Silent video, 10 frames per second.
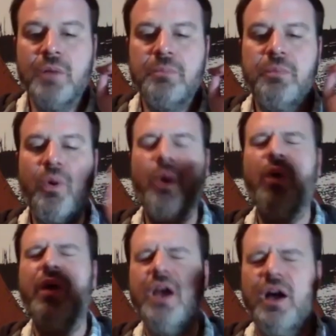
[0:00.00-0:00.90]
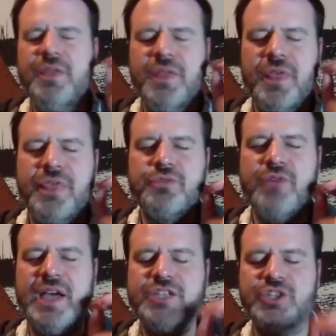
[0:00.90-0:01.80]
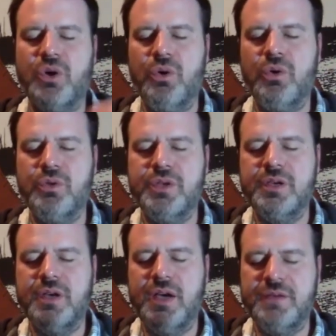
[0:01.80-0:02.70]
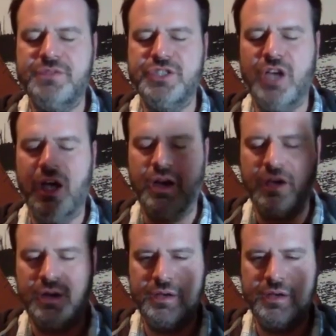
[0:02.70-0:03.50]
boy on the threshold of song,